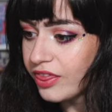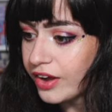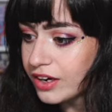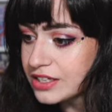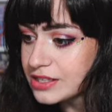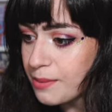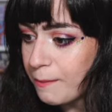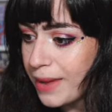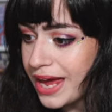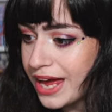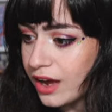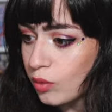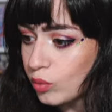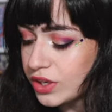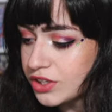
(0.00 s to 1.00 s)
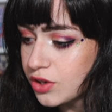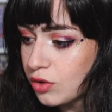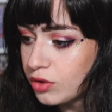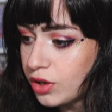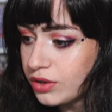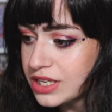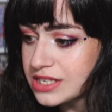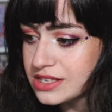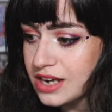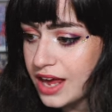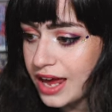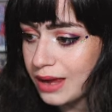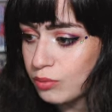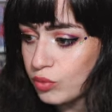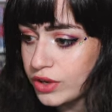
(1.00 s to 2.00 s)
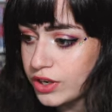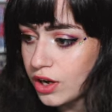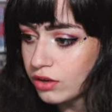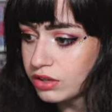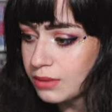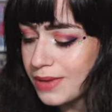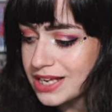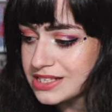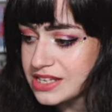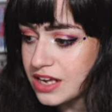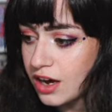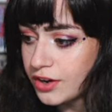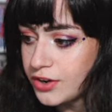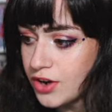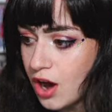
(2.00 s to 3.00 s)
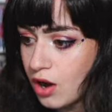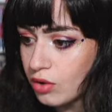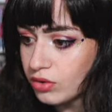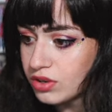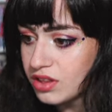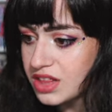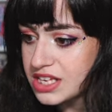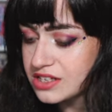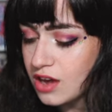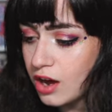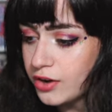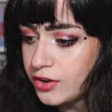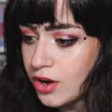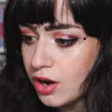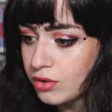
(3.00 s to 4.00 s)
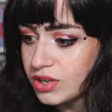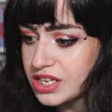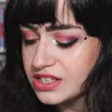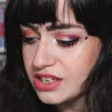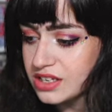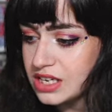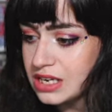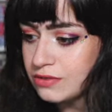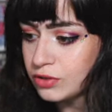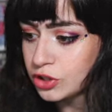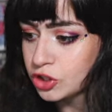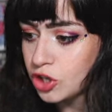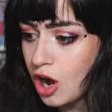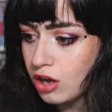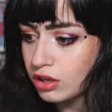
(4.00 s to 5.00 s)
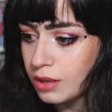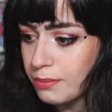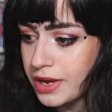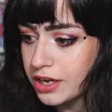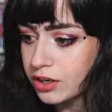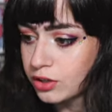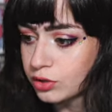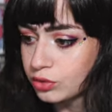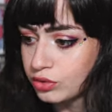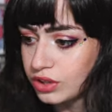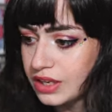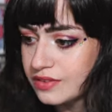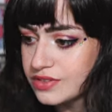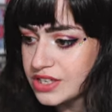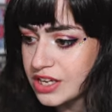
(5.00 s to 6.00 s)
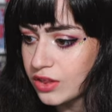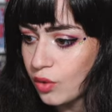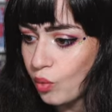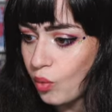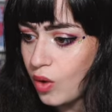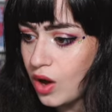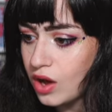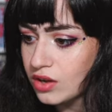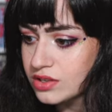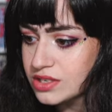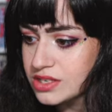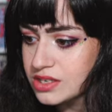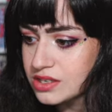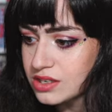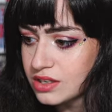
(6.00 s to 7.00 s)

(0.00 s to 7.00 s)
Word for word: There is a man, we don't know his name, we know him as the unknown. This unknown is an evil chocolate maker who lives in the walls.